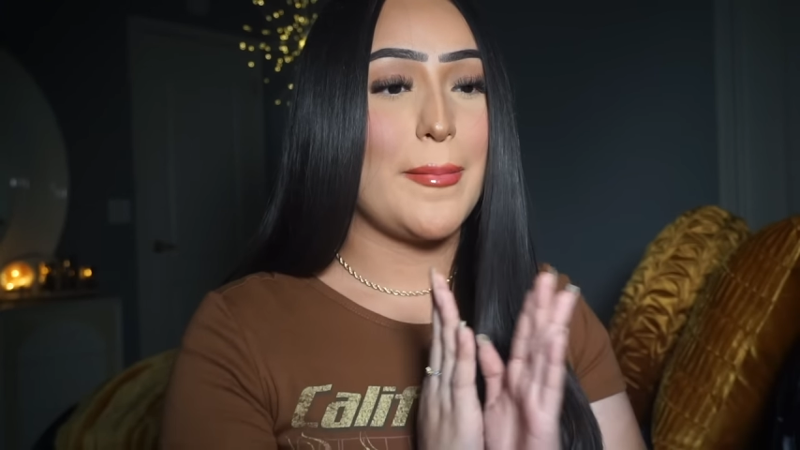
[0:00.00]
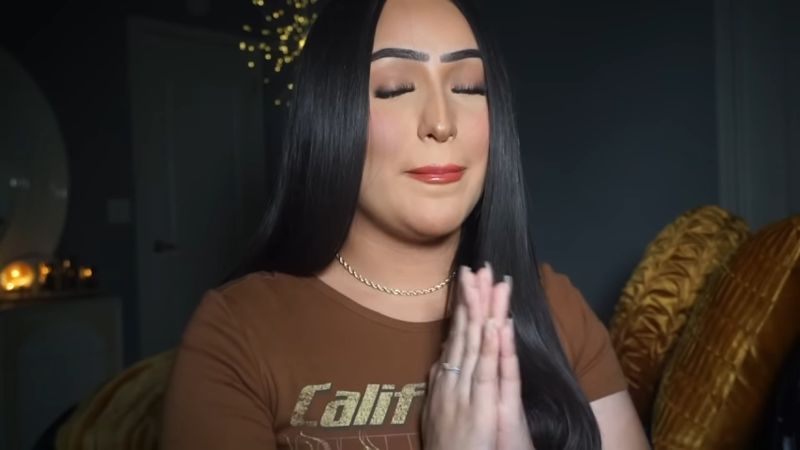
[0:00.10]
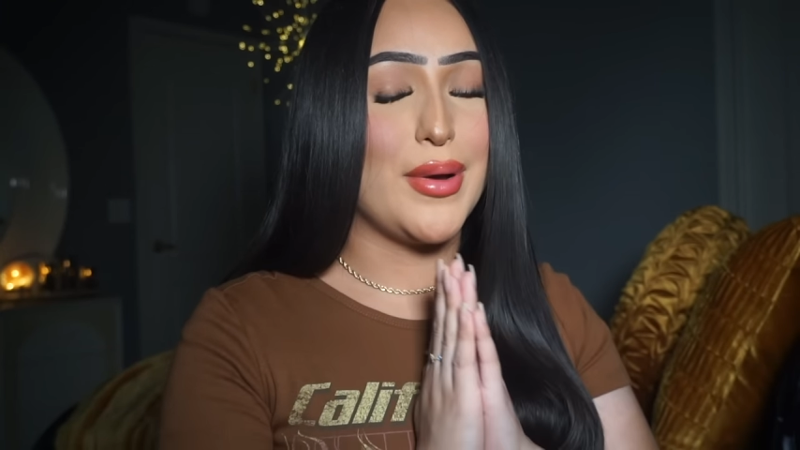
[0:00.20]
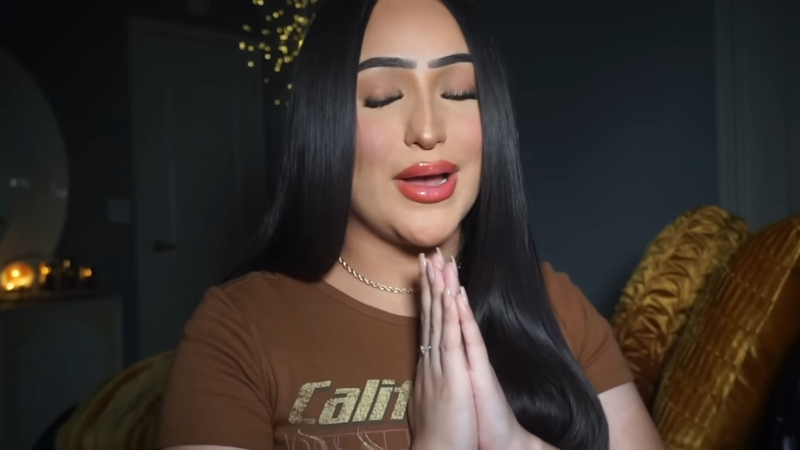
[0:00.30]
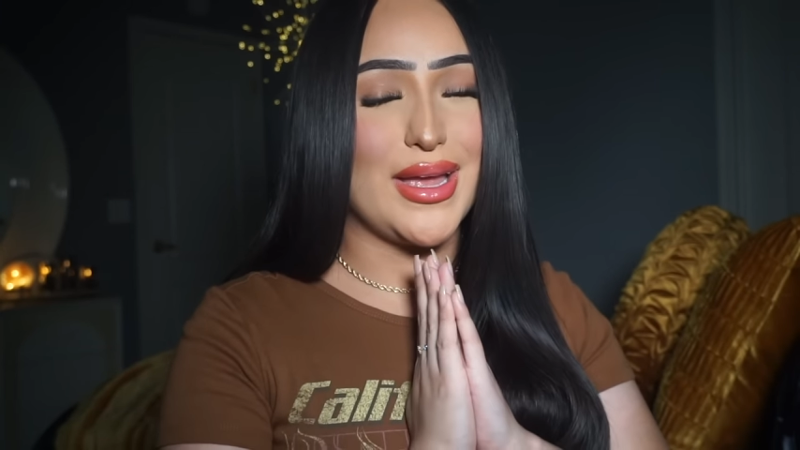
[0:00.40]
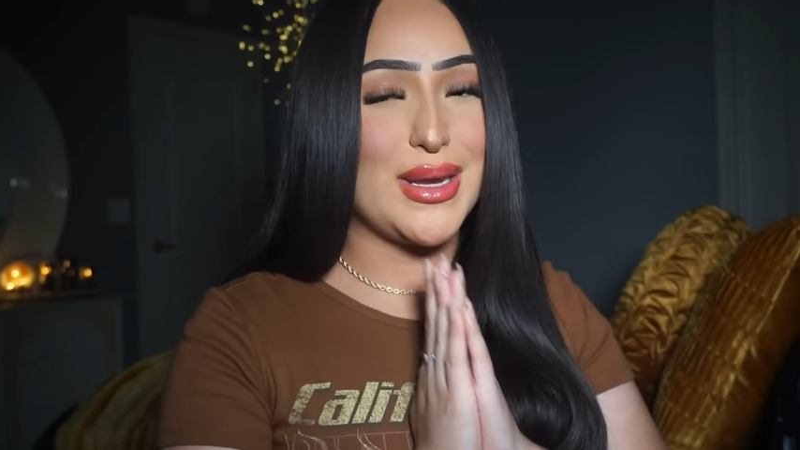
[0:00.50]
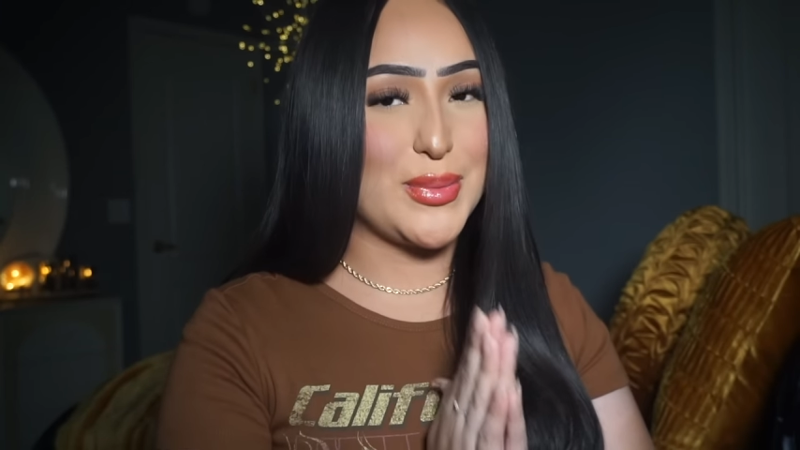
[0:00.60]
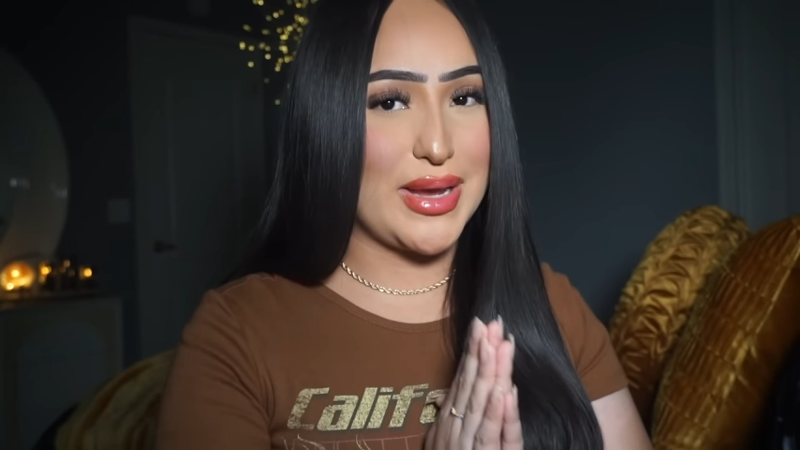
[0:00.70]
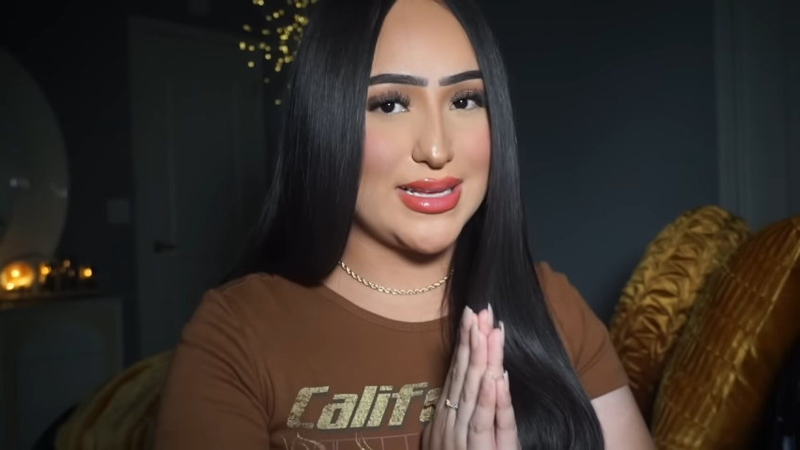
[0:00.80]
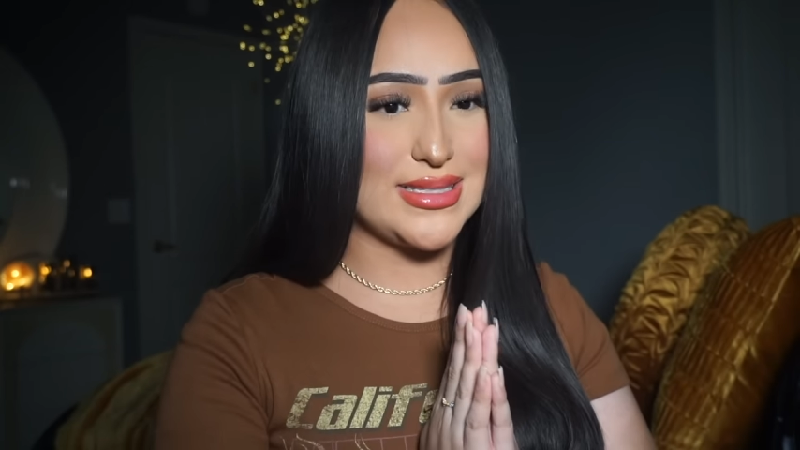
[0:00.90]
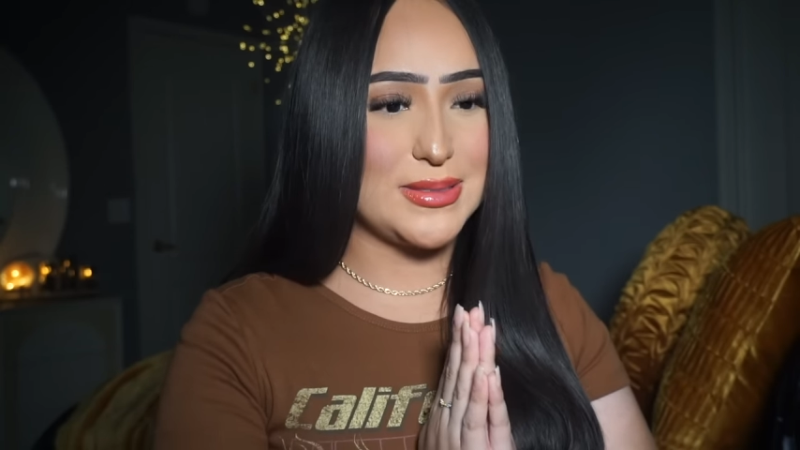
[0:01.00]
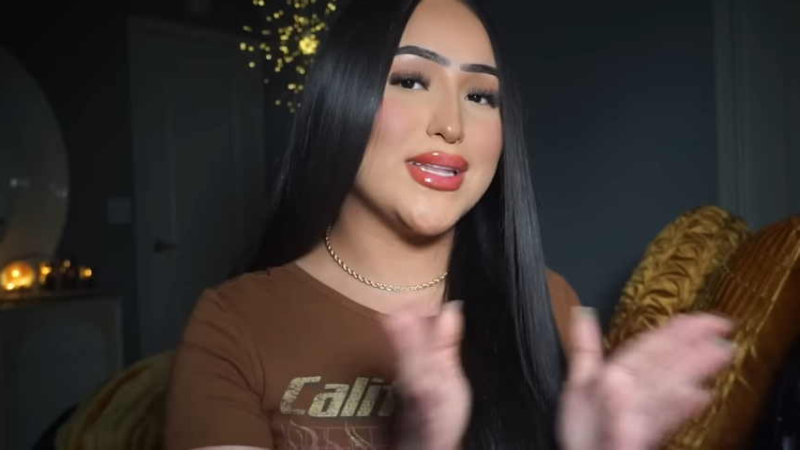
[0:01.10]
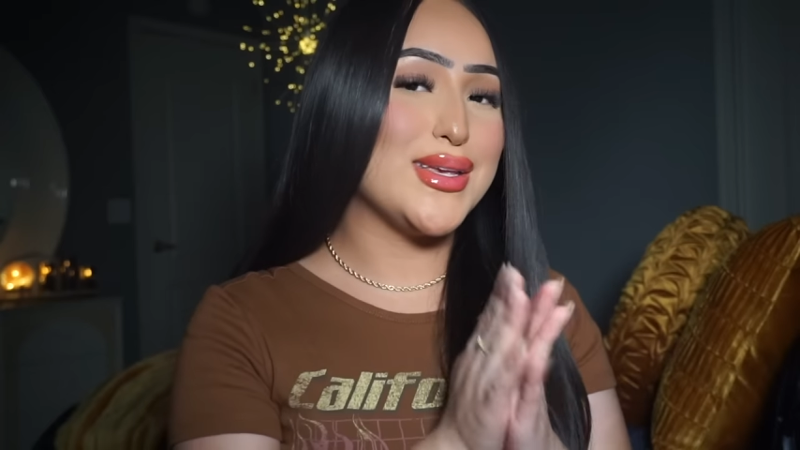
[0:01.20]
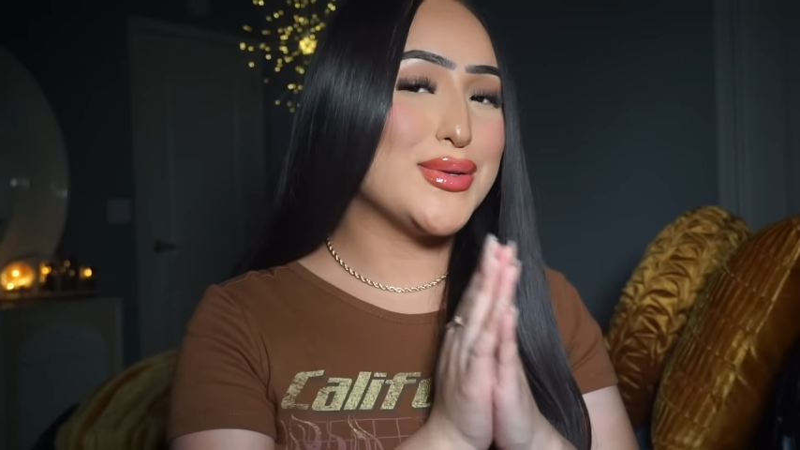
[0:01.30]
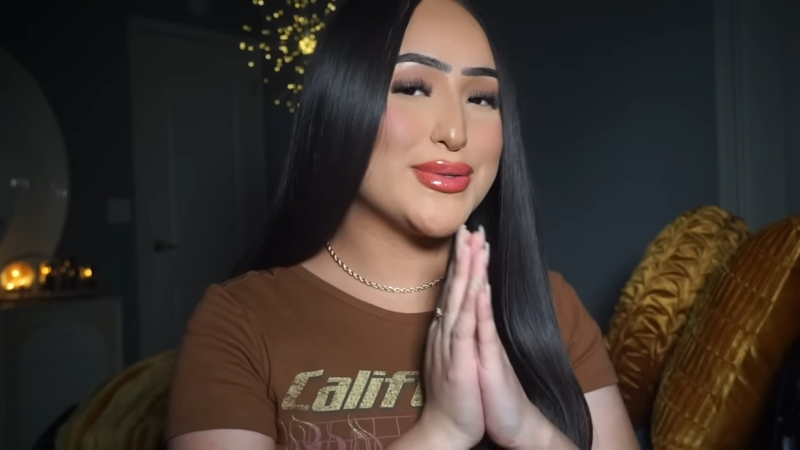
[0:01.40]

But anyways, thank you